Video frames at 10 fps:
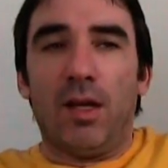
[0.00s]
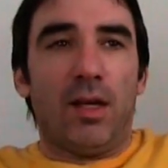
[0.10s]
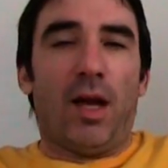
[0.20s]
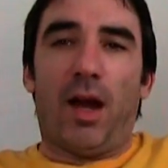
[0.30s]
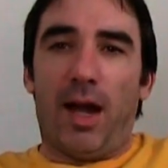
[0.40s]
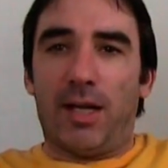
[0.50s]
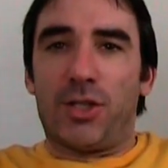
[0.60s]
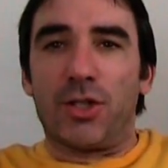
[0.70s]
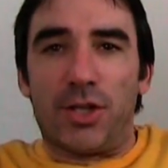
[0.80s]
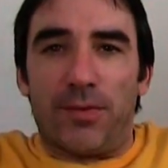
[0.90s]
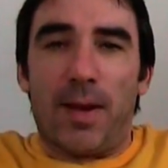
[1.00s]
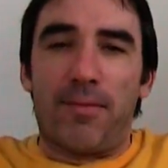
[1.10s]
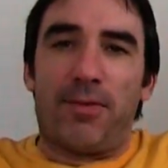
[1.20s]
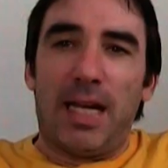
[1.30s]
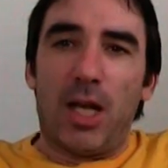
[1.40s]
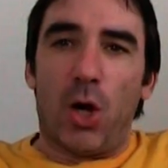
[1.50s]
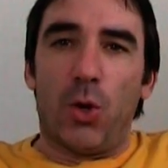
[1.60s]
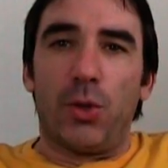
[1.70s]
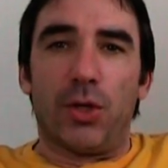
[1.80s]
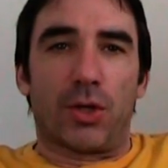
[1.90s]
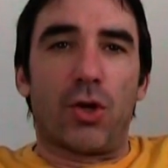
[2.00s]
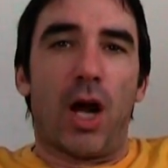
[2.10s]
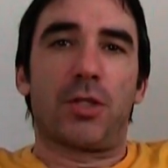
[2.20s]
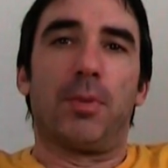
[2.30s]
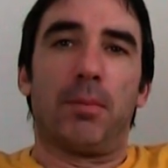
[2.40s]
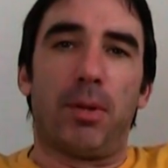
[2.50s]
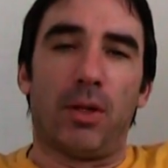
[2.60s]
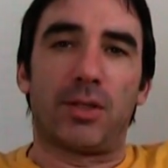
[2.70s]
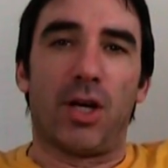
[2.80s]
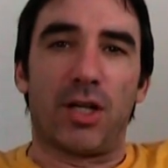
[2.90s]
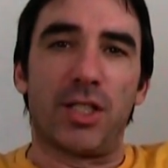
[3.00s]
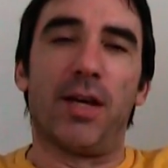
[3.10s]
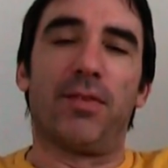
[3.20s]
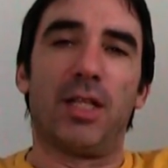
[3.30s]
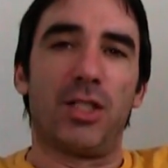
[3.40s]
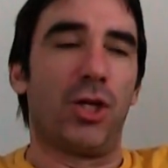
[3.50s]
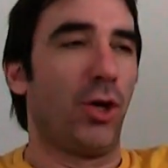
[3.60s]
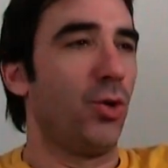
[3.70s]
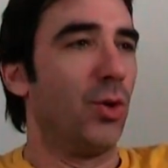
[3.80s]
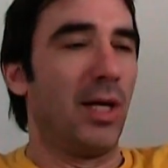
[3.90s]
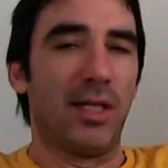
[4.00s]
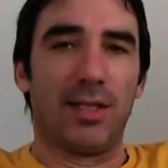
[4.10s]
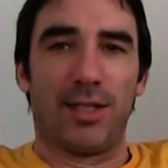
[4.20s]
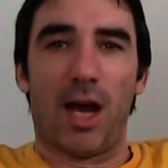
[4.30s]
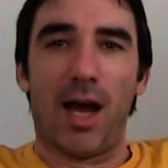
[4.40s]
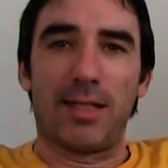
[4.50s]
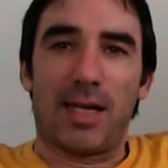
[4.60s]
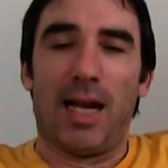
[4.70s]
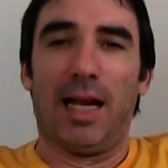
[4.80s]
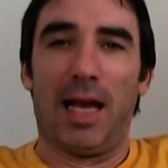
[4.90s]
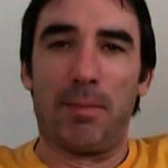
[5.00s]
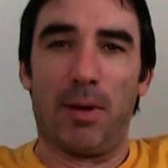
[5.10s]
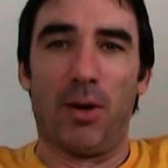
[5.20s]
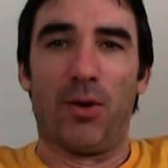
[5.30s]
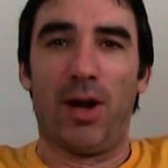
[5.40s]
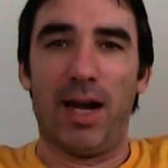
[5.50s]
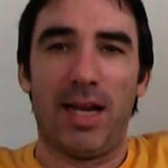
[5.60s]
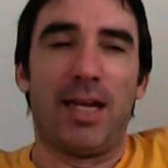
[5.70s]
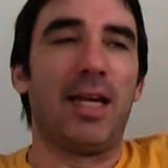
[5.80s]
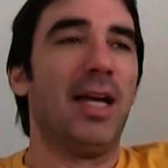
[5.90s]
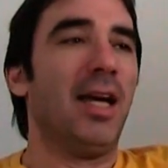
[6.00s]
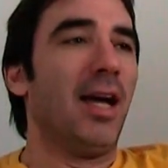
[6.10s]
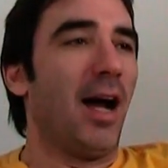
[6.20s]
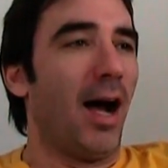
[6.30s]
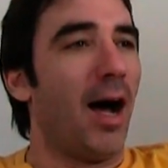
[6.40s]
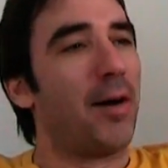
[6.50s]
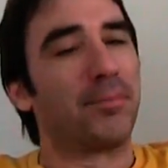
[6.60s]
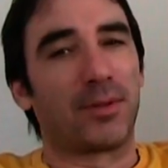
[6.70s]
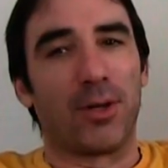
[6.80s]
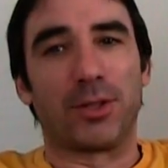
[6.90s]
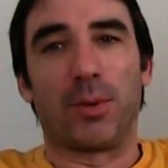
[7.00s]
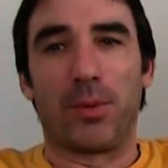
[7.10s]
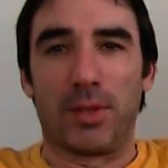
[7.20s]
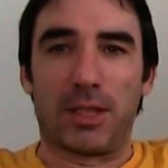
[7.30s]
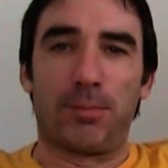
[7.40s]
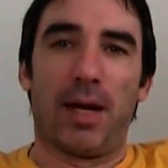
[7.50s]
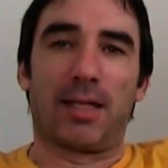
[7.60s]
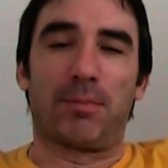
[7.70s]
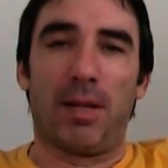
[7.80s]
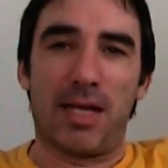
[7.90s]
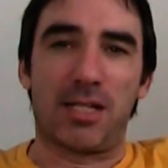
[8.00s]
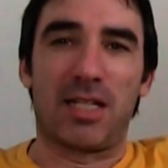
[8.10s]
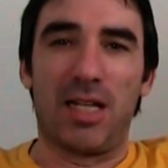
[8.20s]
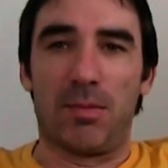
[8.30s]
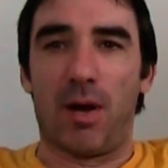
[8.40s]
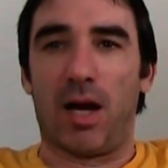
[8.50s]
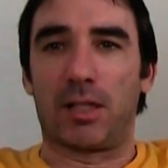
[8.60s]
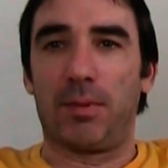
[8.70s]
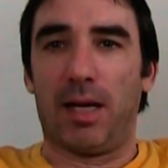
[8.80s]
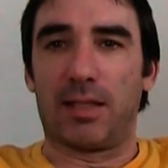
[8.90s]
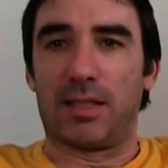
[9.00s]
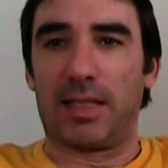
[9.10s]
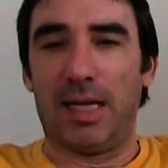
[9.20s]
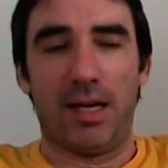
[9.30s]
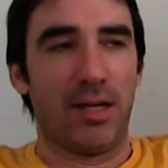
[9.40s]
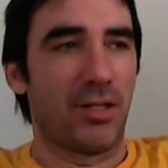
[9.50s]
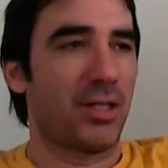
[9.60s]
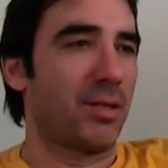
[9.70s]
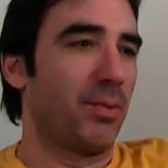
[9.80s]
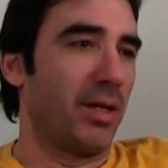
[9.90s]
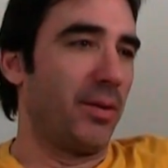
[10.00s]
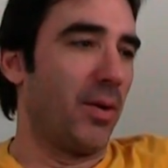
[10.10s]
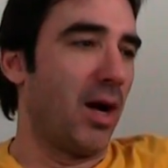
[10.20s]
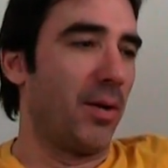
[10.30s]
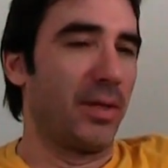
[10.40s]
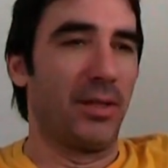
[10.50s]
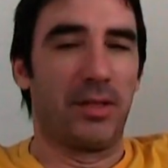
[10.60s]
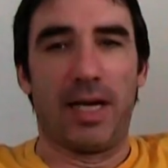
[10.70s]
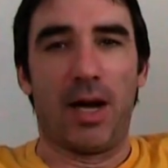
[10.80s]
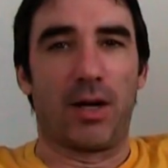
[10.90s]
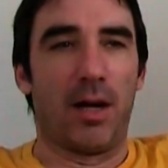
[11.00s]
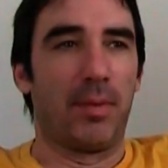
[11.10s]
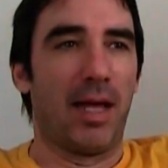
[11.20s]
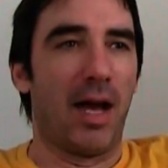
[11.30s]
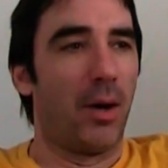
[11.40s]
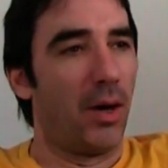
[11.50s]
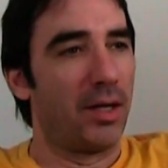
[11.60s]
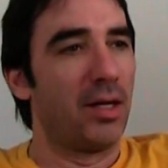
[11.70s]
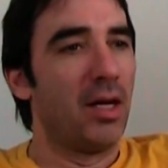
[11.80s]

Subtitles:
Alright, as you can see from that video, your Crosman Pulsar 72 is not LiPo ready. Of course, what do we expect? Plastic gearbox, plastic gears. What do you want? We knew the outcome of that one.